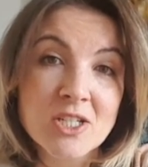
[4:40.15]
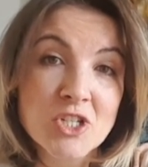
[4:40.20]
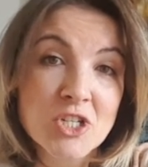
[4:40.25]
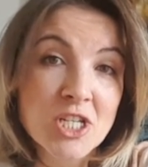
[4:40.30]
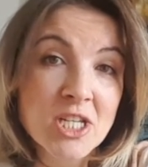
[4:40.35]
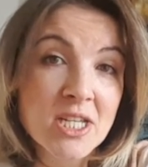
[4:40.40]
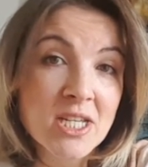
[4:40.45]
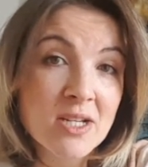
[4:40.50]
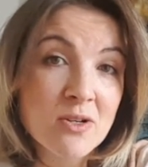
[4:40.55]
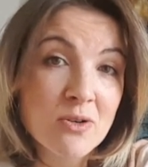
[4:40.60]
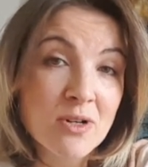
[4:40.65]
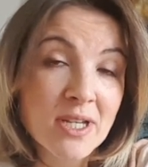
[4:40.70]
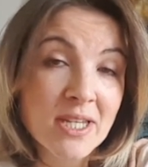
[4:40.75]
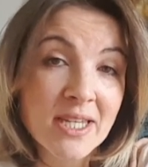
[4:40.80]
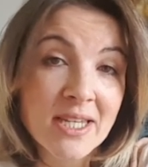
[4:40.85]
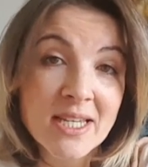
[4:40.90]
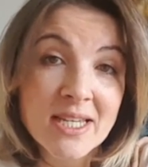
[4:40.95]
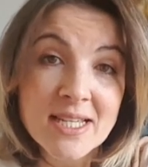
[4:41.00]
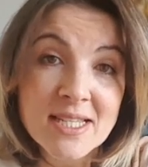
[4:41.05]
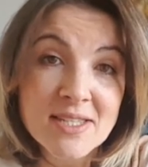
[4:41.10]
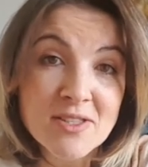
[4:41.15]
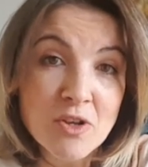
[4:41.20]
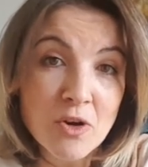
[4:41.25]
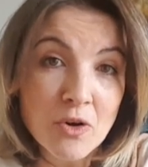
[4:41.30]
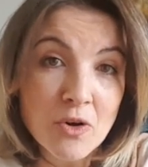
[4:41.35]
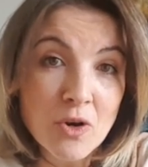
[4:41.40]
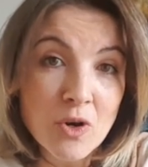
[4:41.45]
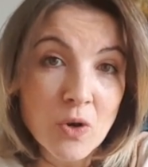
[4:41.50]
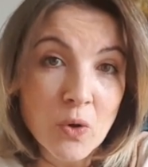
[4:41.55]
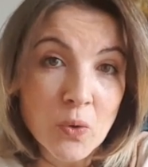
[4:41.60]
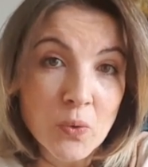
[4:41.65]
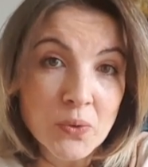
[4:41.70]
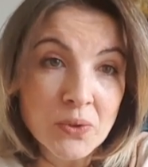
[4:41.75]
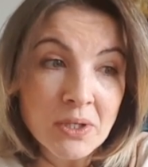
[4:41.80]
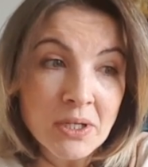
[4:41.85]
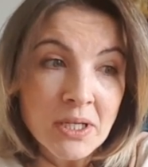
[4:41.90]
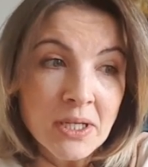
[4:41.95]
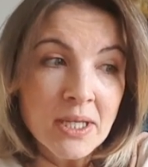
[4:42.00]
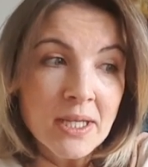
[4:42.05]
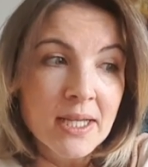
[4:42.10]
she or he is not
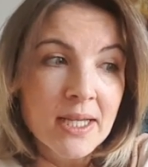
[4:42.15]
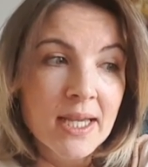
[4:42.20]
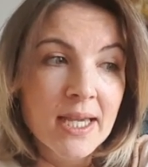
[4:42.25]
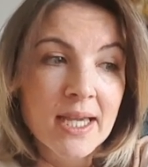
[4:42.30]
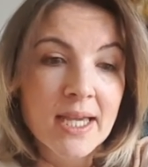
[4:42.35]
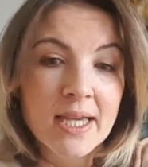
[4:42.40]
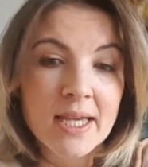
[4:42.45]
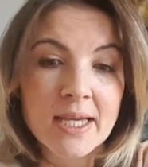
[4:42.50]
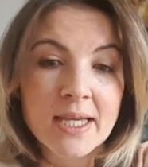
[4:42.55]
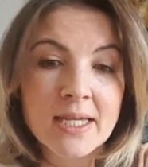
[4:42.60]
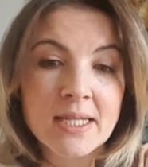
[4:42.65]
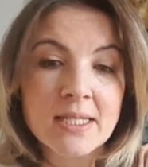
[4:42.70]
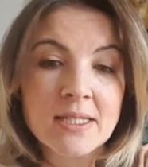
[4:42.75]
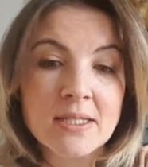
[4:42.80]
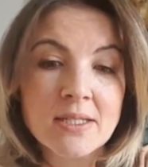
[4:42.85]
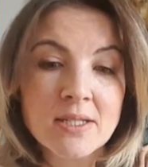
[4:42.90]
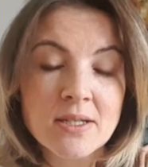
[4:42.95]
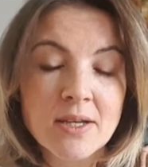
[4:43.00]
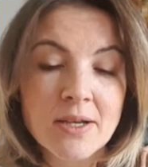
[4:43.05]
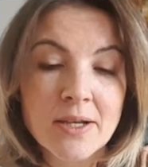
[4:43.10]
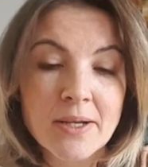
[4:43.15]
alone, and